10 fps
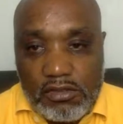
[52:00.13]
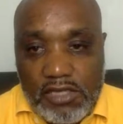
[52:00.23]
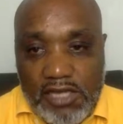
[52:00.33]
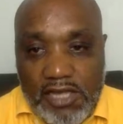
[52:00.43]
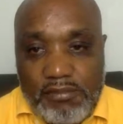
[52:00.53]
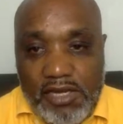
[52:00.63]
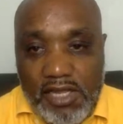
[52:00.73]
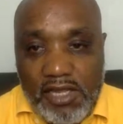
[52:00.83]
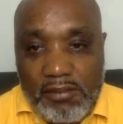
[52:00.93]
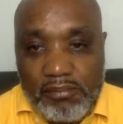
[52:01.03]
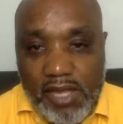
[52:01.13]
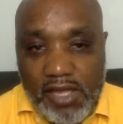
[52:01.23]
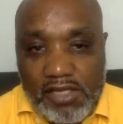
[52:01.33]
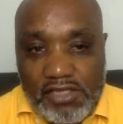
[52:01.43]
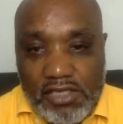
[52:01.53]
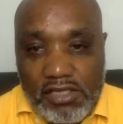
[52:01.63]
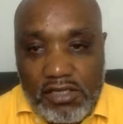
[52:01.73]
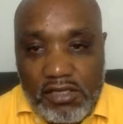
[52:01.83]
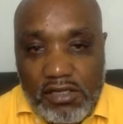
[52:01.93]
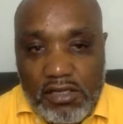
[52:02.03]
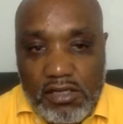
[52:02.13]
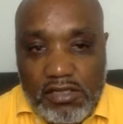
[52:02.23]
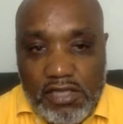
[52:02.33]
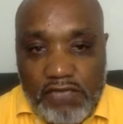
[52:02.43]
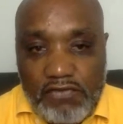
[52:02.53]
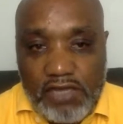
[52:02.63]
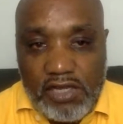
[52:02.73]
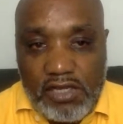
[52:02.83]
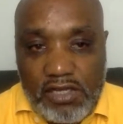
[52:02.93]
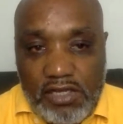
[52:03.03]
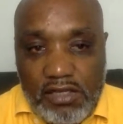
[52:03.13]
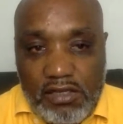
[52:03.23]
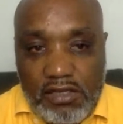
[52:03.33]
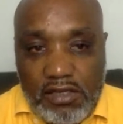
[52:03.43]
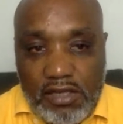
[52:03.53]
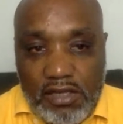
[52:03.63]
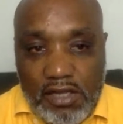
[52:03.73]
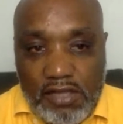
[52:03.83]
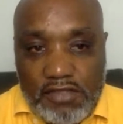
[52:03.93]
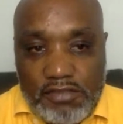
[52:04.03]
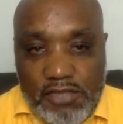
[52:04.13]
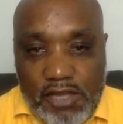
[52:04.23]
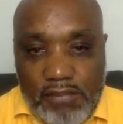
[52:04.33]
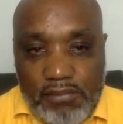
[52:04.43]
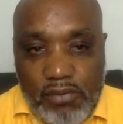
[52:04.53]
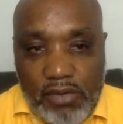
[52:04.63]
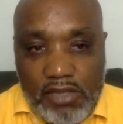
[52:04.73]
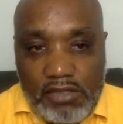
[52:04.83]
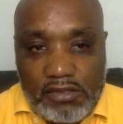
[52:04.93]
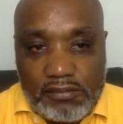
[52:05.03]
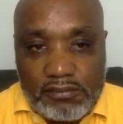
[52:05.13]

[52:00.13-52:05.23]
the labeling and packaging definitely has to be on point.